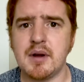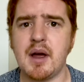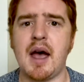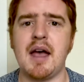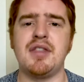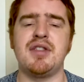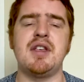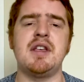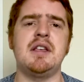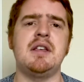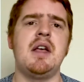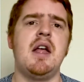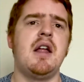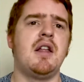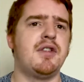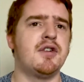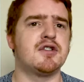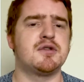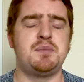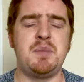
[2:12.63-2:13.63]
I think
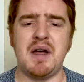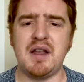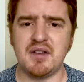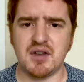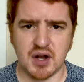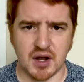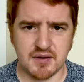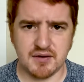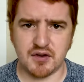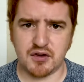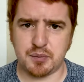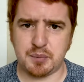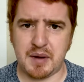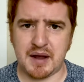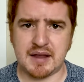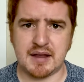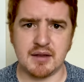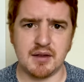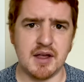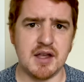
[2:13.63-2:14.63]
there's been tons of
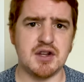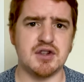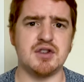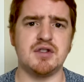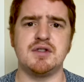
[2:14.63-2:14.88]
speculation.